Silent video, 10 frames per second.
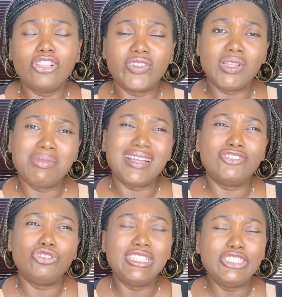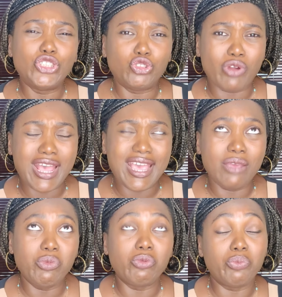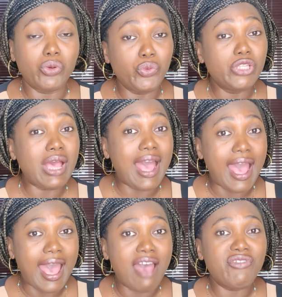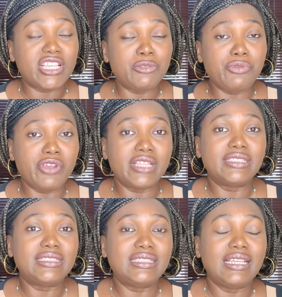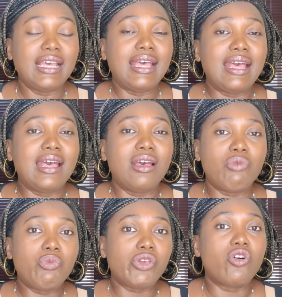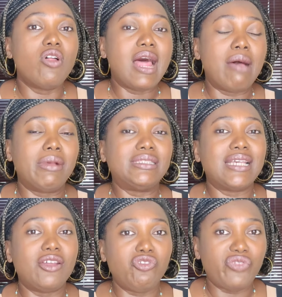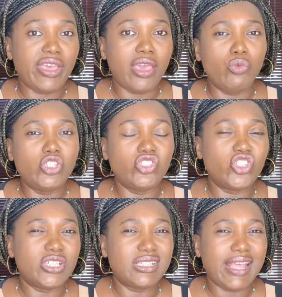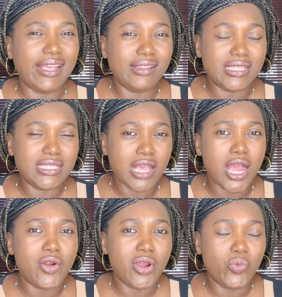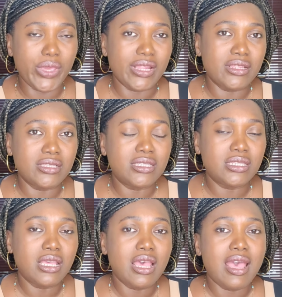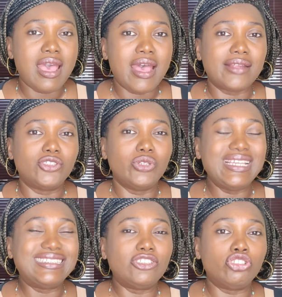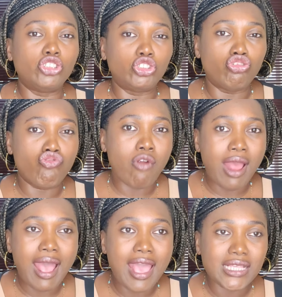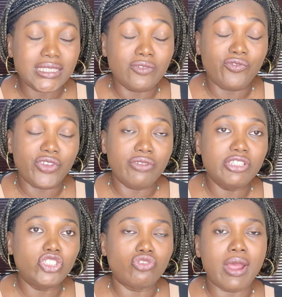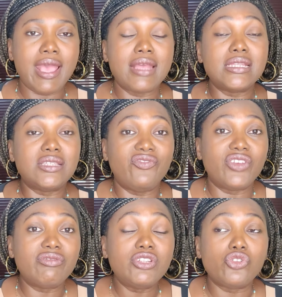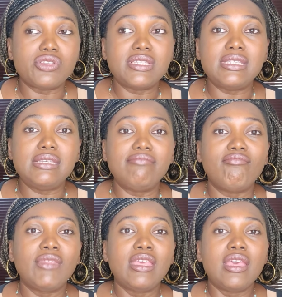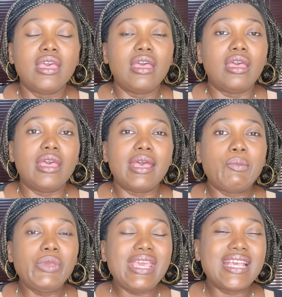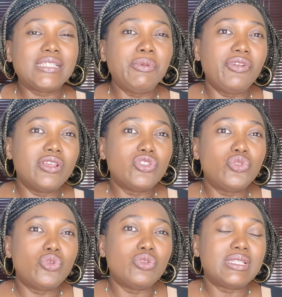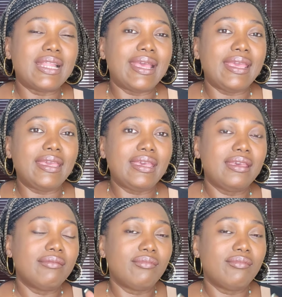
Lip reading: lot of them are looking dry, but we have experienced what we call harmattan over here, which is just like the Sahara winds. So it's dry, it's very dry, and it's very dusty. We experienced those like